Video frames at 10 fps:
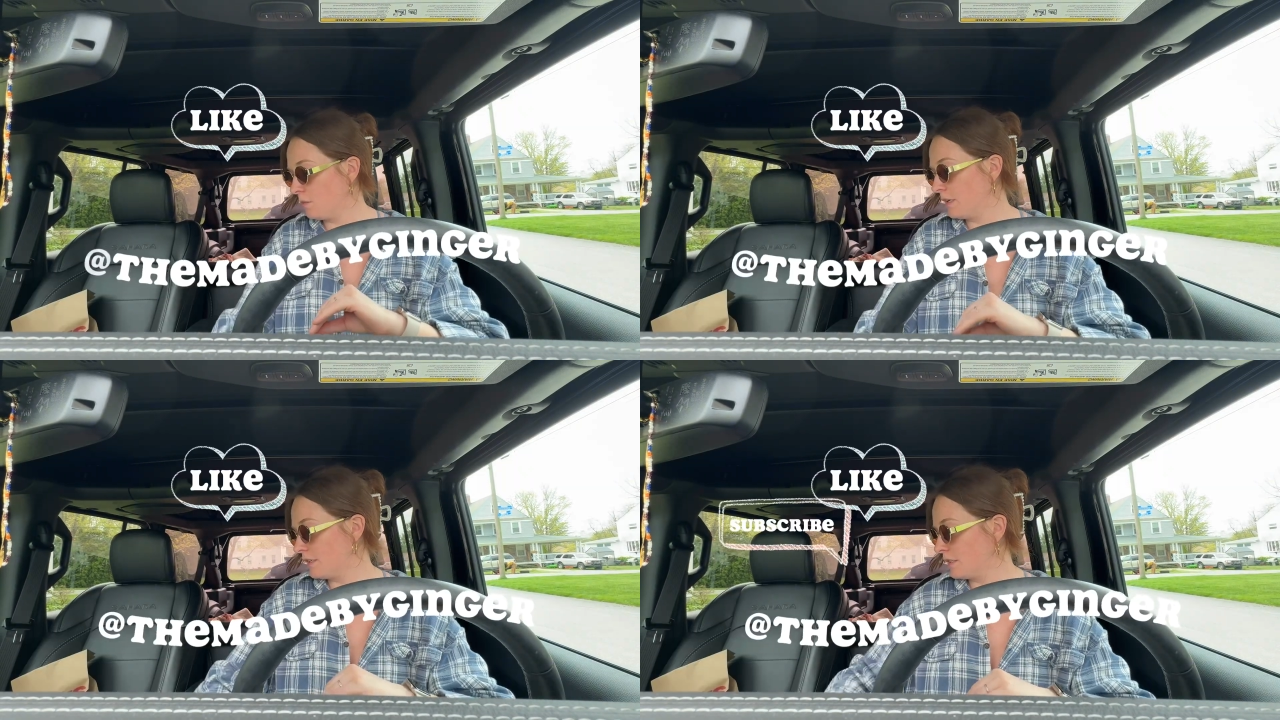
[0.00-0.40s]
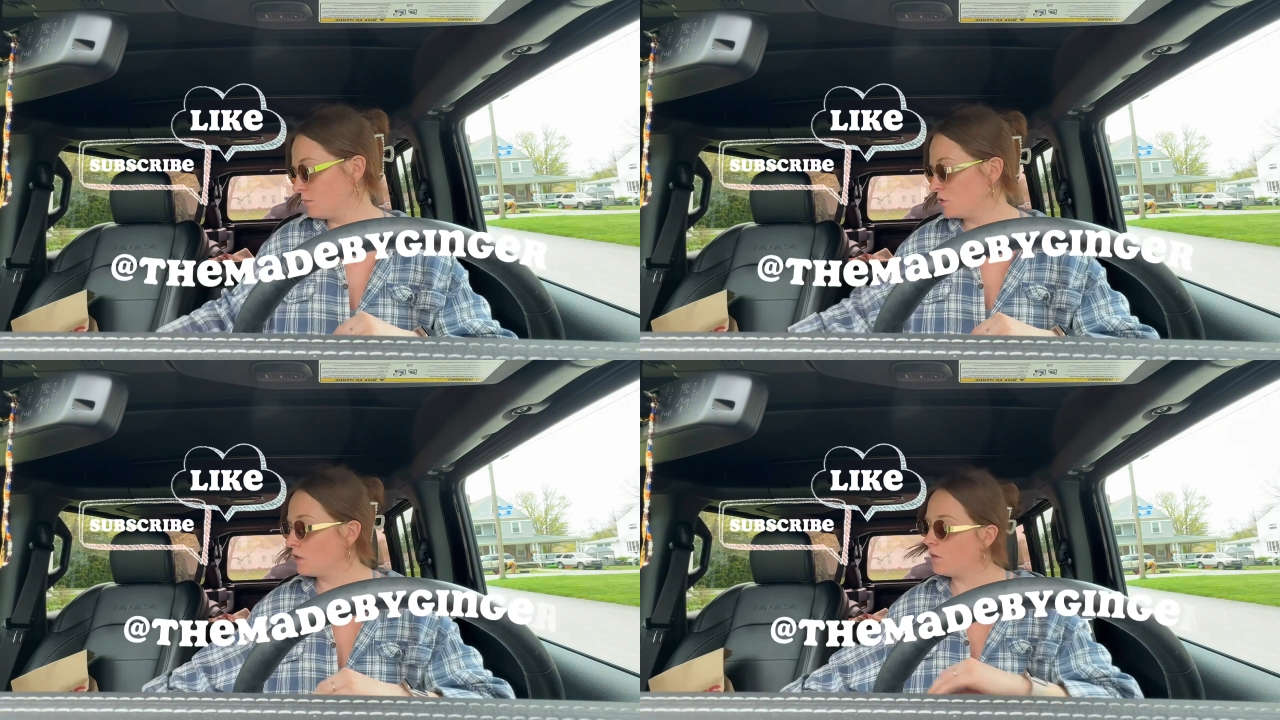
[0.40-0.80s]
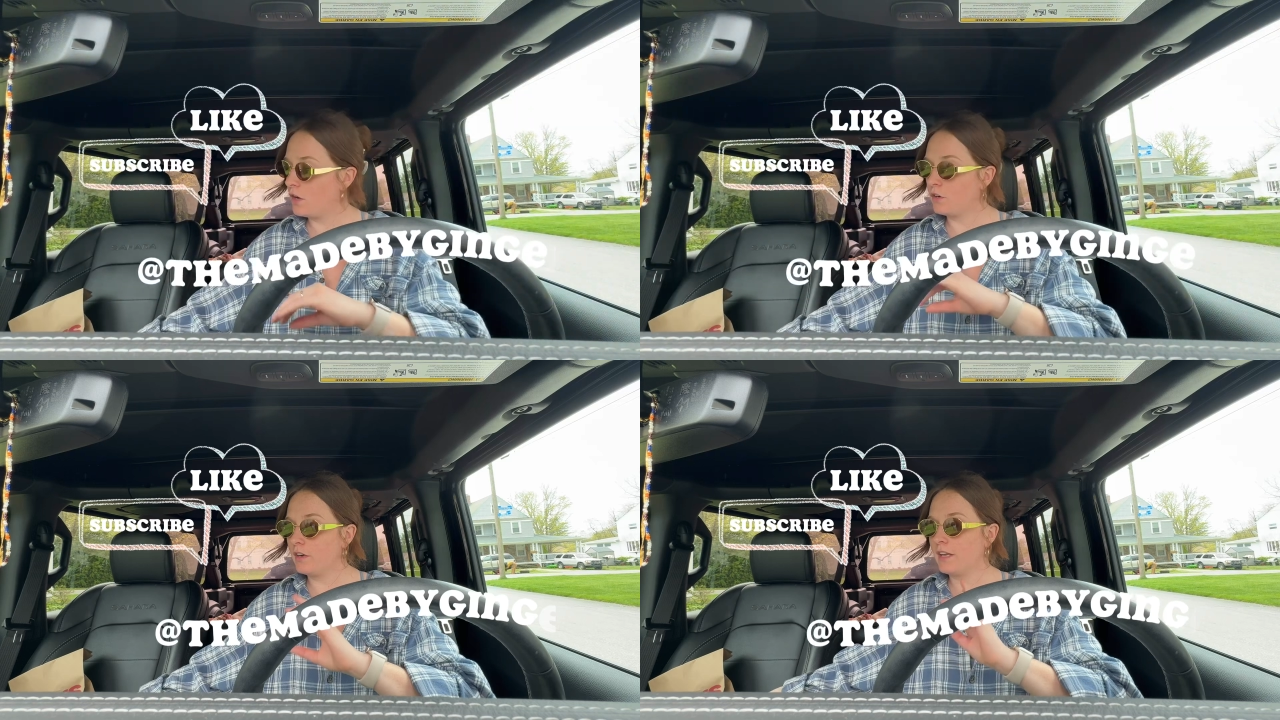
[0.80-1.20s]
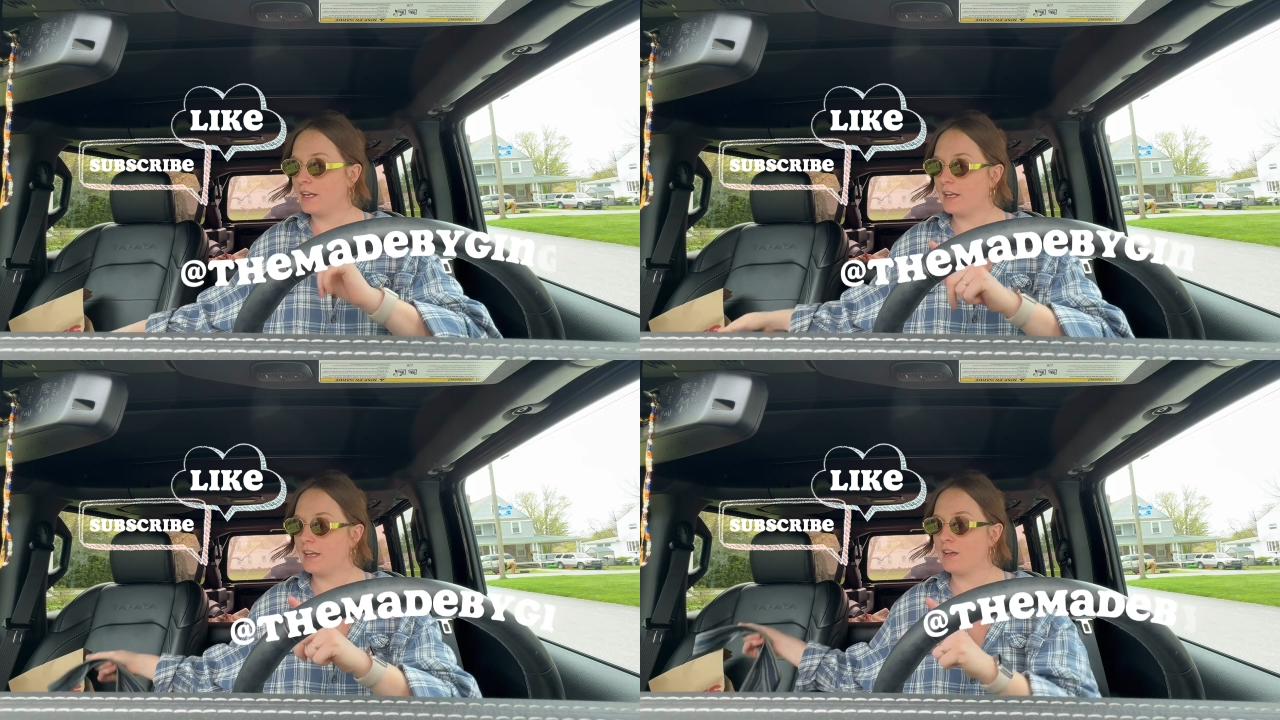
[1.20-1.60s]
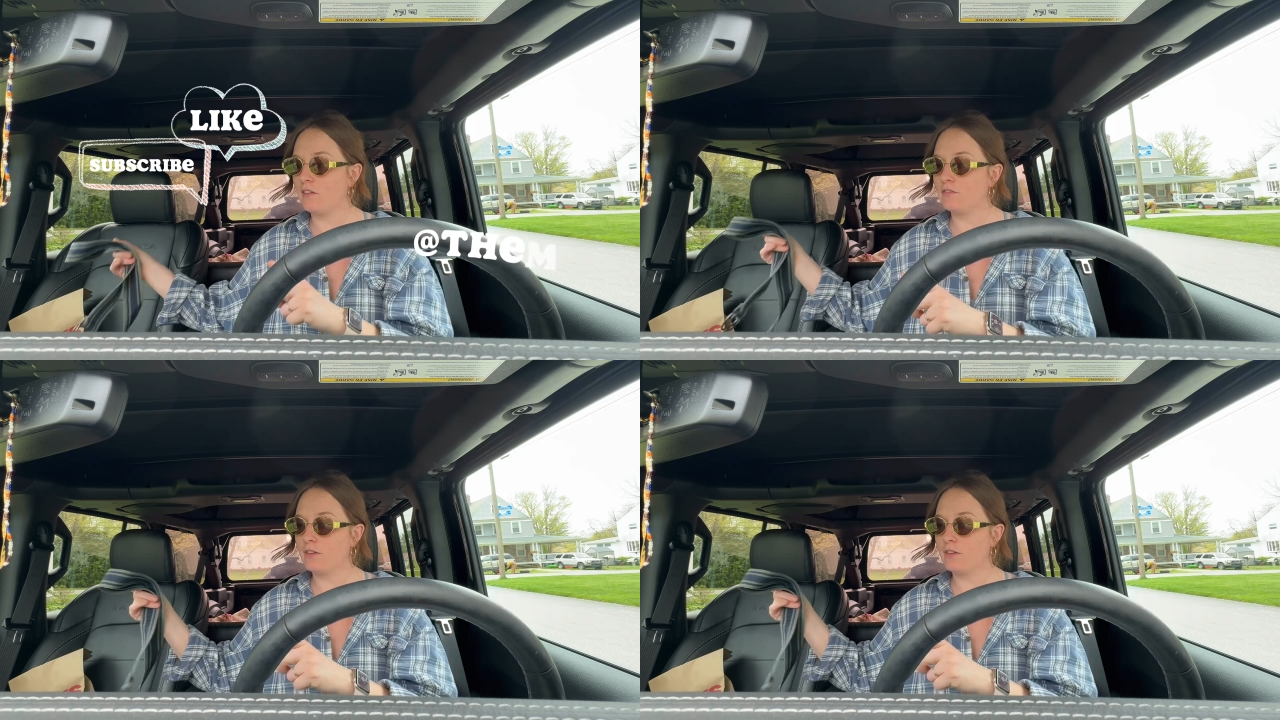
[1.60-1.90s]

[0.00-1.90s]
because I'm so hungry and I have